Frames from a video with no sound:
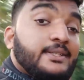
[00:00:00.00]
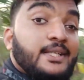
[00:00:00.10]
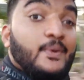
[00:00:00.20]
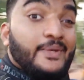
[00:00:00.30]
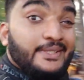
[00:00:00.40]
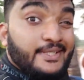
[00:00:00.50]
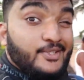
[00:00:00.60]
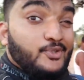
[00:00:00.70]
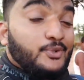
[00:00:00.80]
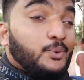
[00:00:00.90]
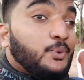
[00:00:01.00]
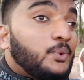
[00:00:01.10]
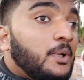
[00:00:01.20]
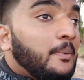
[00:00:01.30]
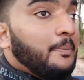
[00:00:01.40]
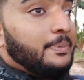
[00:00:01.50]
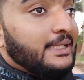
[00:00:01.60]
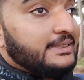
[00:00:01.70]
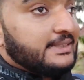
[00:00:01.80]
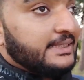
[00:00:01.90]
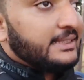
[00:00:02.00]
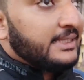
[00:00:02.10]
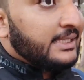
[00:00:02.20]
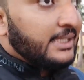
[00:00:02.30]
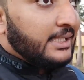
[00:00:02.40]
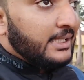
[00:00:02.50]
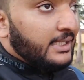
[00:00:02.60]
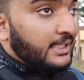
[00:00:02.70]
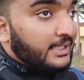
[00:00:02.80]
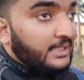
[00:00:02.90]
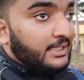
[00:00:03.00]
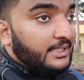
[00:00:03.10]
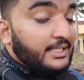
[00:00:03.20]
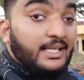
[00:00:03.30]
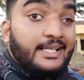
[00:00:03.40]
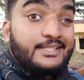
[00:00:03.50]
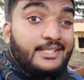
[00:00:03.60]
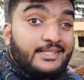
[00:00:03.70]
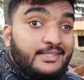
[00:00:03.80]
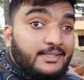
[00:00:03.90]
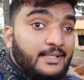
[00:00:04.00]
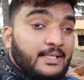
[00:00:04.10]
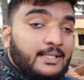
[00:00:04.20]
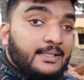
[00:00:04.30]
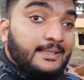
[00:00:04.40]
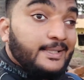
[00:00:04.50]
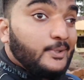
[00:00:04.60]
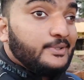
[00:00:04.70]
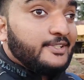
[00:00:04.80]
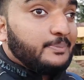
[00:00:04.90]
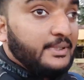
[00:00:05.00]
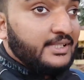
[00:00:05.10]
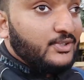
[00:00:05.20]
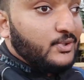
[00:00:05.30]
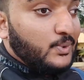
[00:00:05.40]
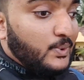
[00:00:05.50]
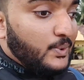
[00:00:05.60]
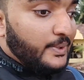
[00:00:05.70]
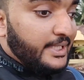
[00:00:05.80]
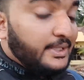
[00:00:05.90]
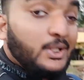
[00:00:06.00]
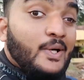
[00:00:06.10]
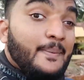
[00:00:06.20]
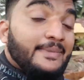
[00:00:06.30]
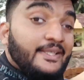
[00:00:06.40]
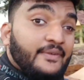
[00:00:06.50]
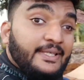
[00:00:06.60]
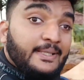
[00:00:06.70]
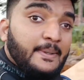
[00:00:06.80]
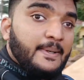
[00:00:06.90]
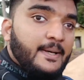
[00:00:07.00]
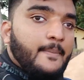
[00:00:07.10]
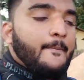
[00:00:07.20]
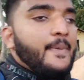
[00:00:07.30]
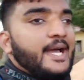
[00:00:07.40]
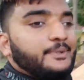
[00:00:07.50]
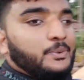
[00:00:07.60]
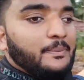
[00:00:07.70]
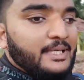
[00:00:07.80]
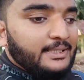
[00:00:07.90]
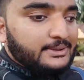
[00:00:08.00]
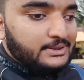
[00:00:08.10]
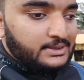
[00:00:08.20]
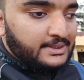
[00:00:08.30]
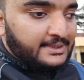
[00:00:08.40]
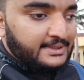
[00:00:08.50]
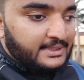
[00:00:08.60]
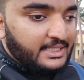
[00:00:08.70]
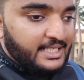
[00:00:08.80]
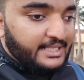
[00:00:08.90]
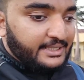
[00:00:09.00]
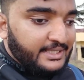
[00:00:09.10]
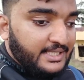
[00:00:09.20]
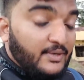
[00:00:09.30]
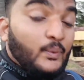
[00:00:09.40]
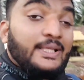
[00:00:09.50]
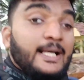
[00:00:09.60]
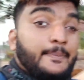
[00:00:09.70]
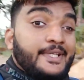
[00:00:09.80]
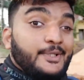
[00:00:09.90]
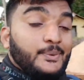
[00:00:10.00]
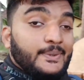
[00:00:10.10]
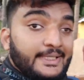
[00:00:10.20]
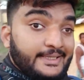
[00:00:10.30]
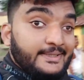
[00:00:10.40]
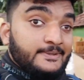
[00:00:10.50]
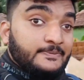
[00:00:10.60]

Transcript: the weather is too pleasant yeah I just uh, this place so right now I'm living uh, back to Mangalore and yeah we'll update you later